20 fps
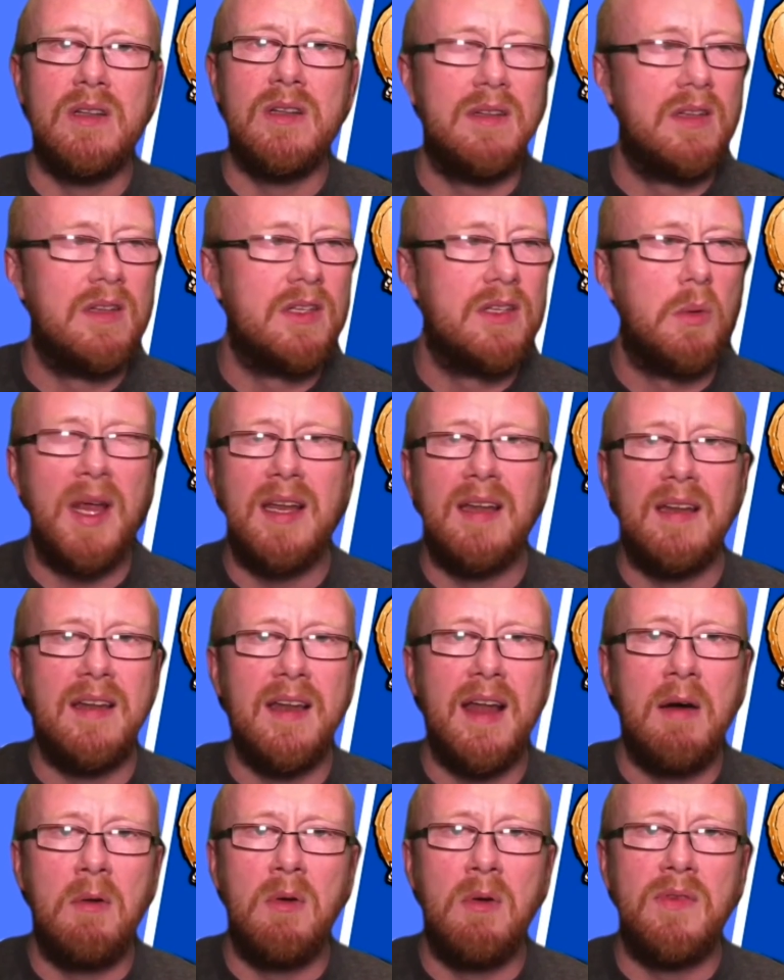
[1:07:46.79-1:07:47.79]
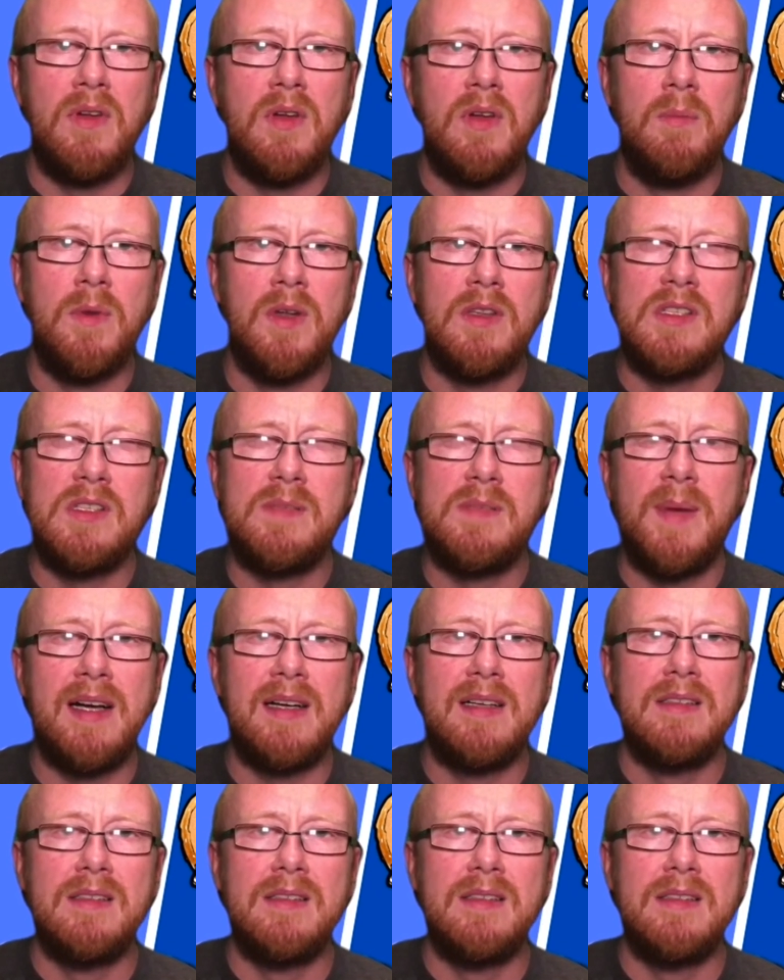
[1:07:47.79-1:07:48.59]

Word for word: They tweeted it out a few months back.